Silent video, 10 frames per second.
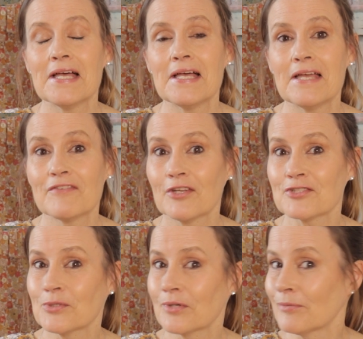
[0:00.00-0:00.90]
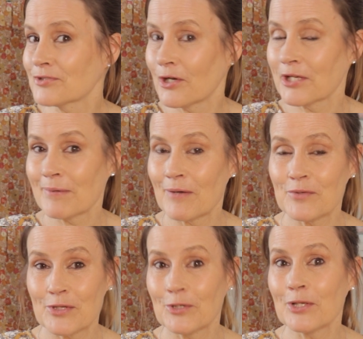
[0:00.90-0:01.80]
Uh, if you're not sure what I'm talking about
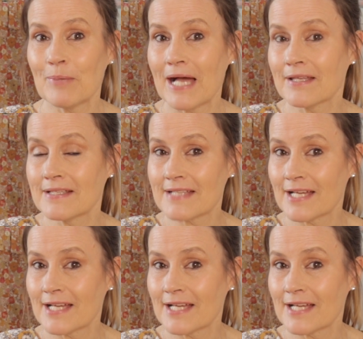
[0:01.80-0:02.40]
with a colour palette,